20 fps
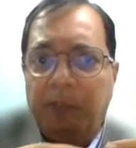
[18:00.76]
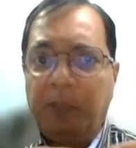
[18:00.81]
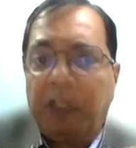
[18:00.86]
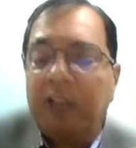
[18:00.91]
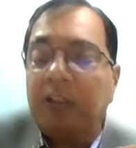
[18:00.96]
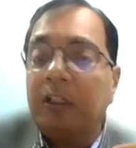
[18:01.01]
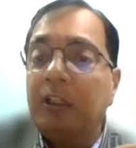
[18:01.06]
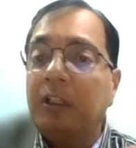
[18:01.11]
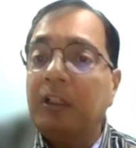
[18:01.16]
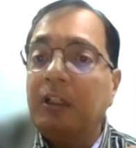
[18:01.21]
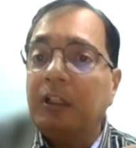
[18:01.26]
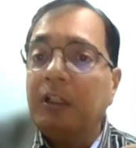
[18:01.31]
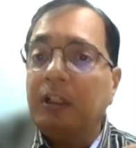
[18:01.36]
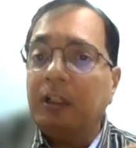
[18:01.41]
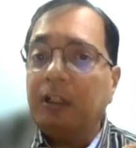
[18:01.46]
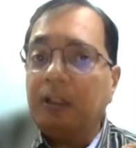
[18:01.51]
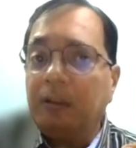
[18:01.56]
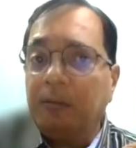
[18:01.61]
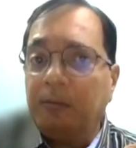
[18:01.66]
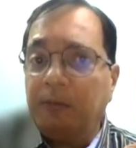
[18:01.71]
but
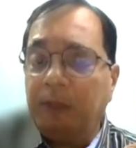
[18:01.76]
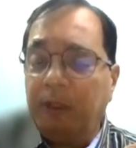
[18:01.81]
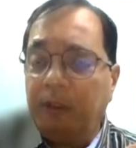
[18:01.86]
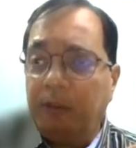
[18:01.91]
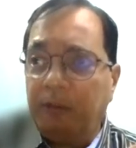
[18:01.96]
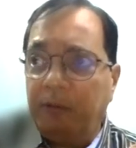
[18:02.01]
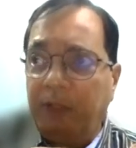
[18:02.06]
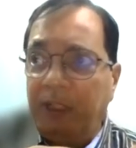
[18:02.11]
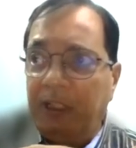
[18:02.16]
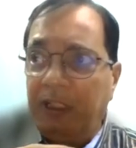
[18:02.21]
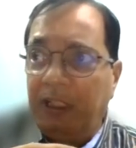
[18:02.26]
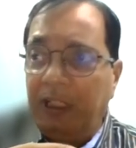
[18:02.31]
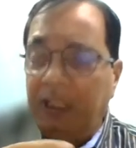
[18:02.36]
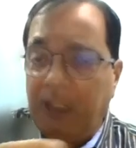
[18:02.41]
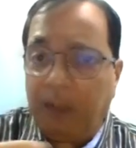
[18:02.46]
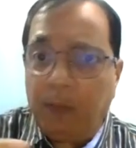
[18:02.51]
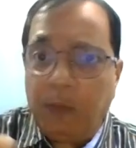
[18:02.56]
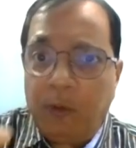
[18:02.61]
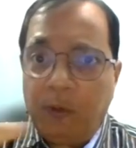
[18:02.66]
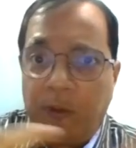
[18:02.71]
when they
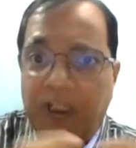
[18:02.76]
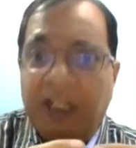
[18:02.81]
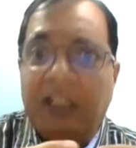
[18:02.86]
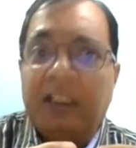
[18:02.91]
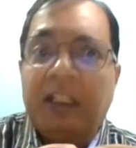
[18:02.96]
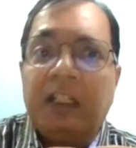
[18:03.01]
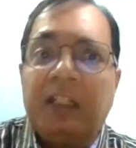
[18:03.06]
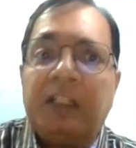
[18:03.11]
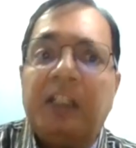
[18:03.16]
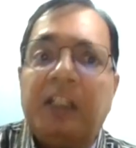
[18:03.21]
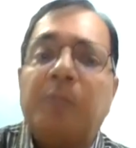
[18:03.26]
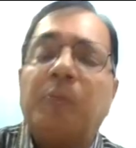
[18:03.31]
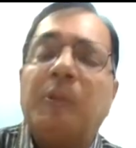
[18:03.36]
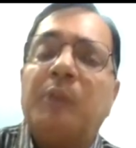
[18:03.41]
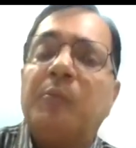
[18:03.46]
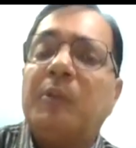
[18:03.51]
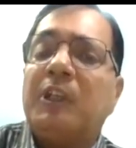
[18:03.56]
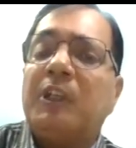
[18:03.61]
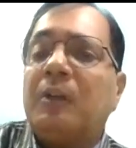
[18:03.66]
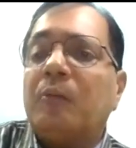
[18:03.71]
come together, it
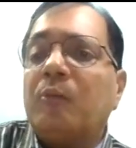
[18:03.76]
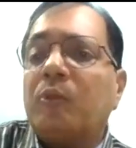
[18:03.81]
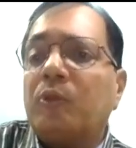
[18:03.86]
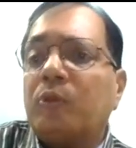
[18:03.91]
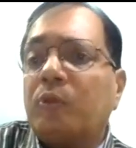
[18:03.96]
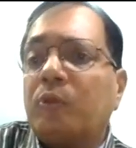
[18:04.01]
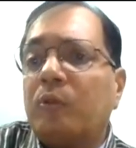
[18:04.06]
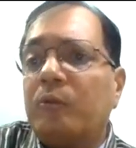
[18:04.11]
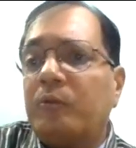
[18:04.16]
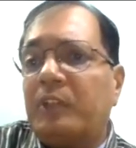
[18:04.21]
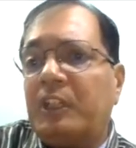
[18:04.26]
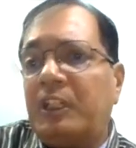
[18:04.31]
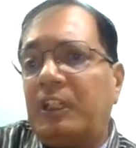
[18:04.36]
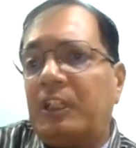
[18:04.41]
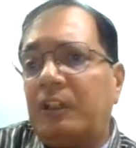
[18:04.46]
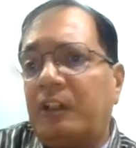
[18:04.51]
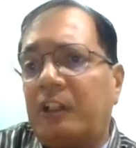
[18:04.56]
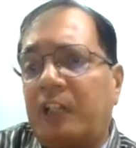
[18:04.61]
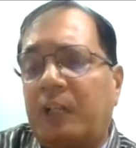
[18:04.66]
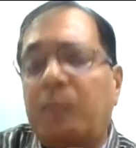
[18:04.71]
may become so
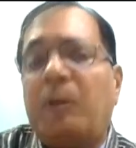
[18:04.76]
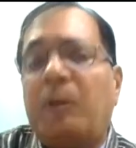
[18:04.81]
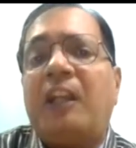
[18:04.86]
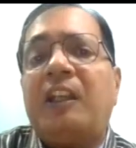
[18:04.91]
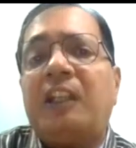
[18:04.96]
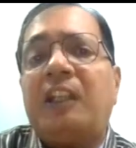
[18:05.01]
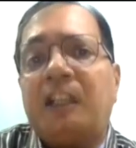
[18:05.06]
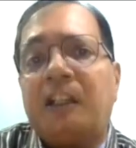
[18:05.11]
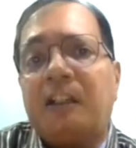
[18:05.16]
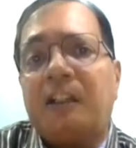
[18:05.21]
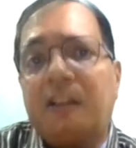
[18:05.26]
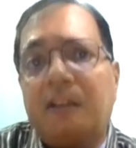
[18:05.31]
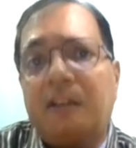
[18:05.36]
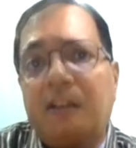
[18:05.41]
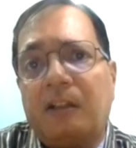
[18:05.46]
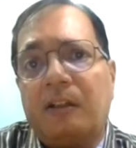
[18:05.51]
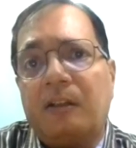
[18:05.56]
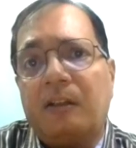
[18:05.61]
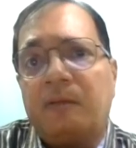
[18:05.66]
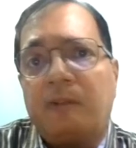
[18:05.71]
very dramatic
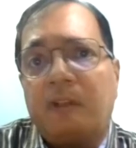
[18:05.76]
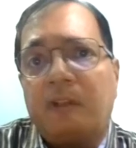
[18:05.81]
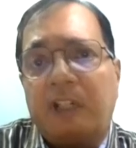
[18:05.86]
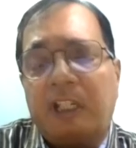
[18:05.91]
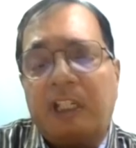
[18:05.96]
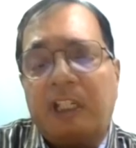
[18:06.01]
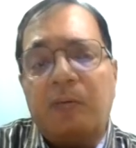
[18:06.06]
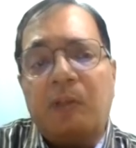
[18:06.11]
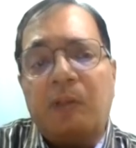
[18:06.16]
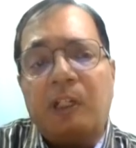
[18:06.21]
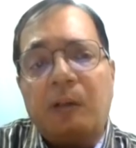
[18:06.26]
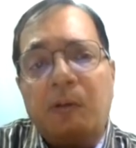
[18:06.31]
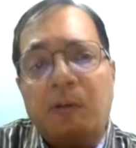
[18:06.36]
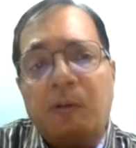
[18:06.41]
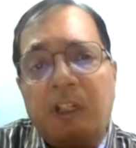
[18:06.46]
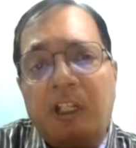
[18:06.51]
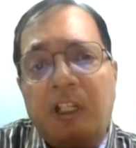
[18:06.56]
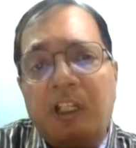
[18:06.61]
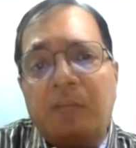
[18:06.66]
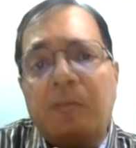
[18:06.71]
for anybody to
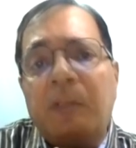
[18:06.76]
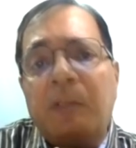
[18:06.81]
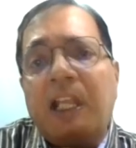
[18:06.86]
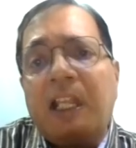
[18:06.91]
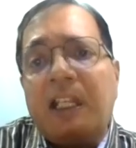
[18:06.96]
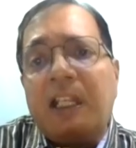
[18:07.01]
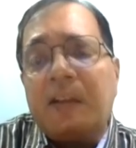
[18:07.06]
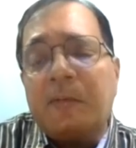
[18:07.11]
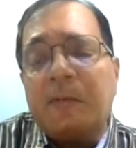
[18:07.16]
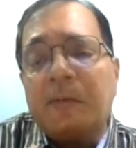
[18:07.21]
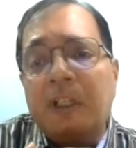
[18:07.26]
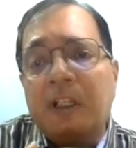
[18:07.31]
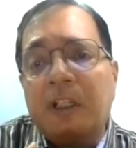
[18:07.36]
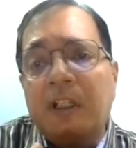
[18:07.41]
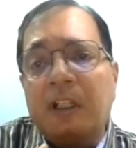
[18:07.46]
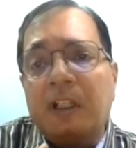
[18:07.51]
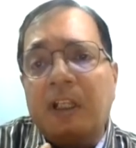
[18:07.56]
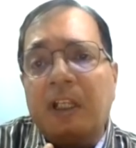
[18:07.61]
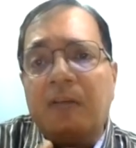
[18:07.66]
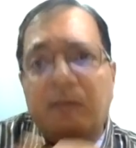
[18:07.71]
really plan.
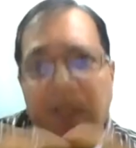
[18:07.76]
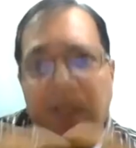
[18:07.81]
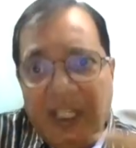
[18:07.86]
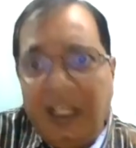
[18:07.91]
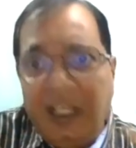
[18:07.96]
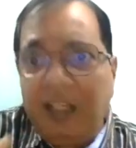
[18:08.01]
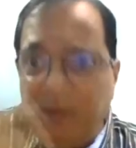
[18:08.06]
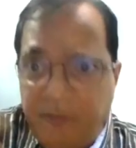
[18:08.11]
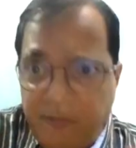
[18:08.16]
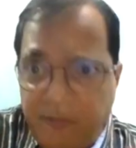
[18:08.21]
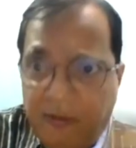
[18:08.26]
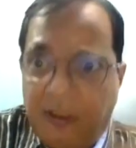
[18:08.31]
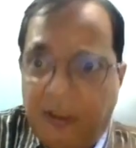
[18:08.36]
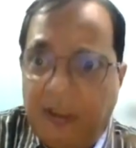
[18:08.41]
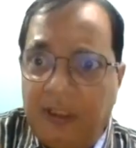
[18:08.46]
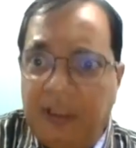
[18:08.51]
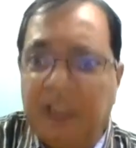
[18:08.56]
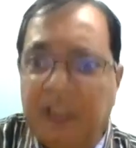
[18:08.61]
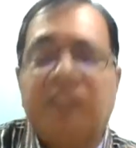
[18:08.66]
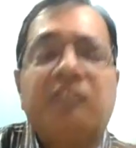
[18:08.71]
And we have
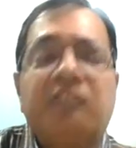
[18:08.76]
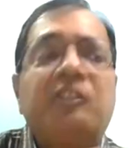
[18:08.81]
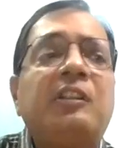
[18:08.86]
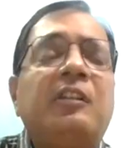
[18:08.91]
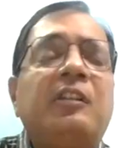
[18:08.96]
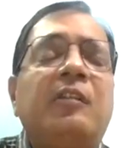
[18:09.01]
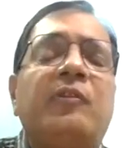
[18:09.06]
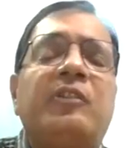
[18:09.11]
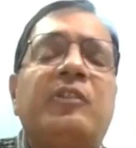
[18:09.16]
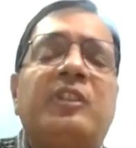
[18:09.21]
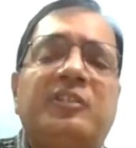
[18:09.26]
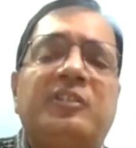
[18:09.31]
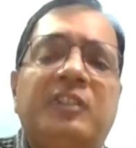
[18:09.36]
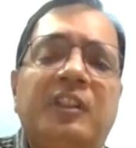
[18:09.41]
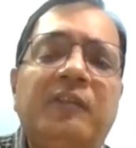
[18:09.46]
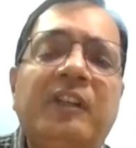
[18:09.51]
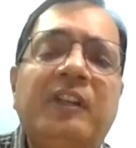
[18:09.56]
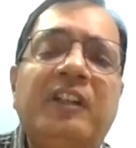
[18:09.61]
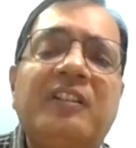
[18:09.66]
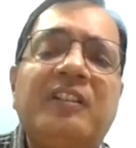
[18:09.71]
a history of such
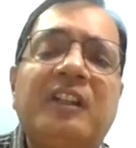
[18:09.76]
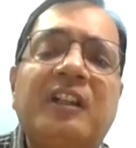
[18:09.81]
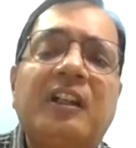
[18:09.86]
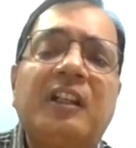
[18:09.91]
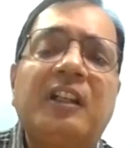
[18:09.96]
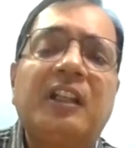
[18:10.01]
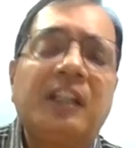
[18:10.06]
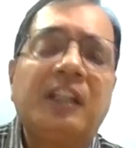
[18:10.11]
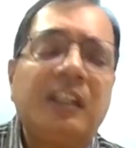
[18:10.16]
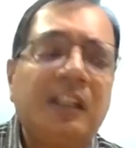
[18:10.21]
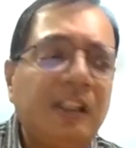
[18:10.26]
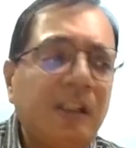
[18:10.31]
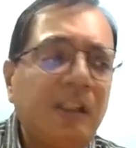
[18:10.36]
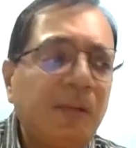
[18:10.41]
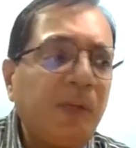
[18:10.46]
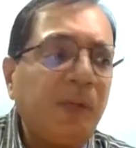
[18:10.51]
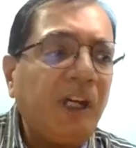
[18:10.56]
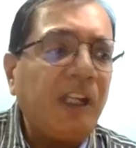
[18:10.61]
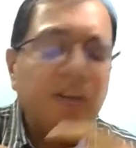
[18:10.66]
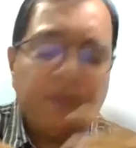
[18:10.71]
events occurring in
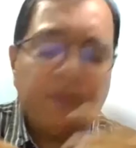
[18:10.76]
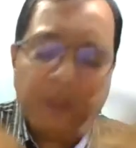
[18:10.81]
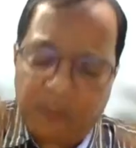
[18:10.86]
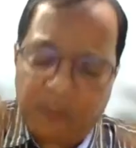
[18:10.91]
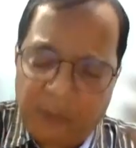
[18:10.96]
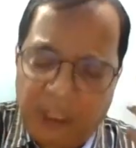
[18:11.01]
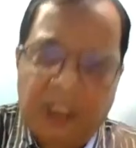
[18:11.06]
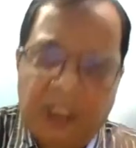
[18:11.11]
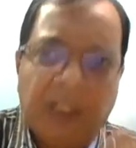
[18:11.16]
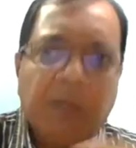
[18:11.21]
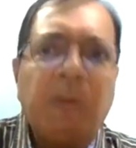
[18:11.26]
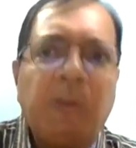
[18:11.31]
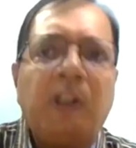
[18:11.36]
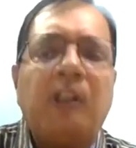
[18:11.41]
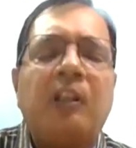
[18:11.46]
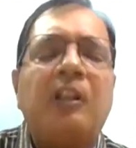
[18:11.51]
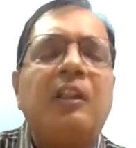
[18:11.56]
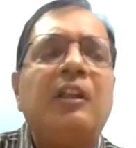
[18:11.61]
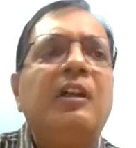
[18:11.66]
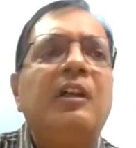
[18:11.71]
the past for
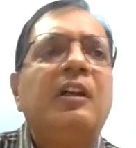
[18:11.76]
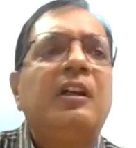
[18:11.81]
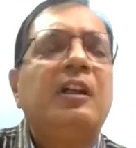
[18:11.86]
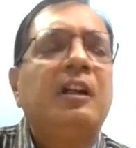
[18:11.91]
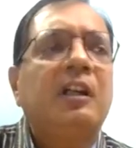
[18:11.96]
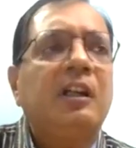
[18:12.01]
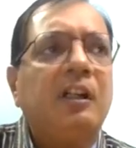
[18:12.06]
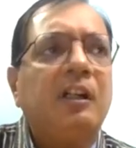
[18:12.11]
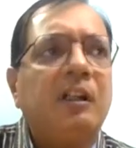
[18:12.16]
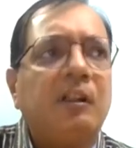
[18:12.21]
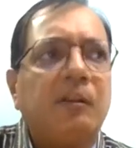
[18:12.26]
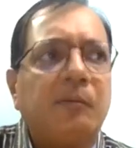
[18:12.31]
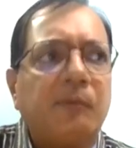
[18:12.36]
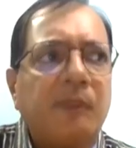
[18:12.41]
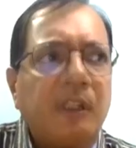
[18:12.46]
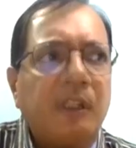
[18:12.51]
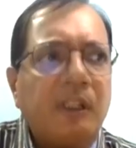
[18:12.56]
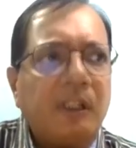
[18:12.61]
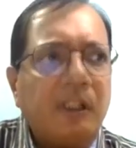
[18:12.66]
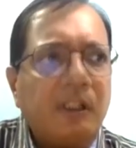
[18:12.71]
multiple,
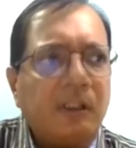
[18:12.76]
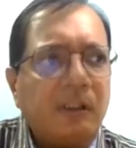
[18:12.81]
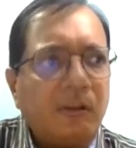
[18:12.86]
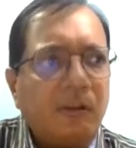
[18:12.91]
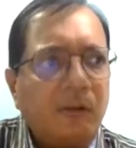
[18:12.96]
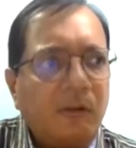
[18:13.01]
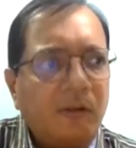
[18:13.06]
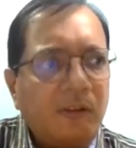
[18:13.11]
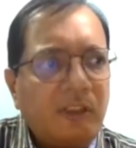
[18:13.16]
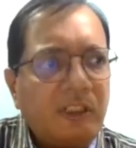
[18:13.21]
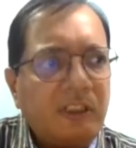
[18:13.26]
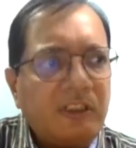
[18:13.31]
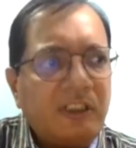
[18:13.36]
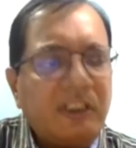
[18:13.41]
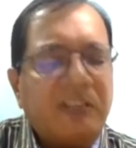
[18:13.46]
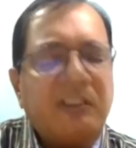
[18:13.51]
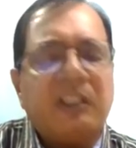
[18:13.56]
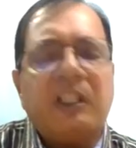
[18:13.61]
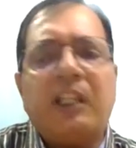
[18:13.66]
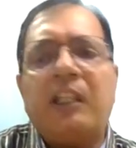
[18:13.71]
such
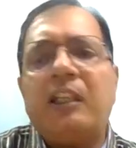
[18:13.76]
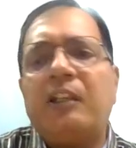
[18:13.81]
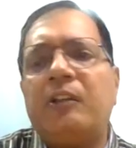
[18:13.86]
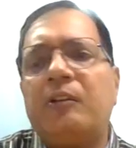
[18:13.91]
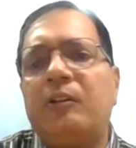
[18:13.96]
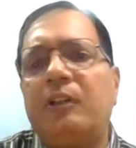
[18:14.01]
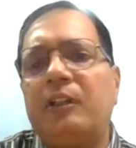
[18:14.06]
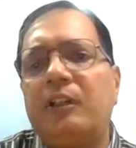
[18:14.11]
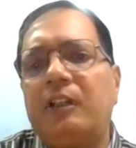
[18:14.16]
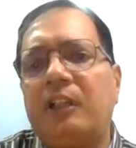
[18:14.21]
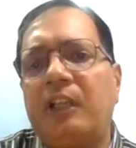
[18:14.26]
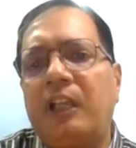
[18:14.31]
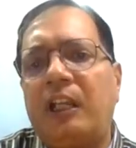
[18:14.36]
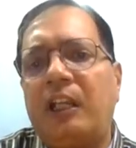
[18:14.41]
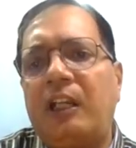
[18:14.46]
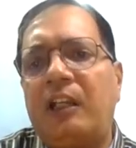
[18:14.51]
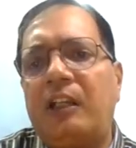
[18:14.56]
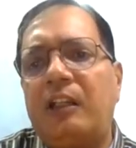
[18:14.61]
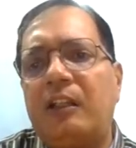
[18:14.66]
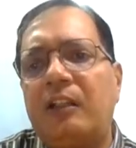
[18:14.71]
HNI
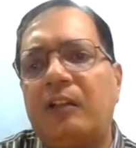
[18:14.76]
held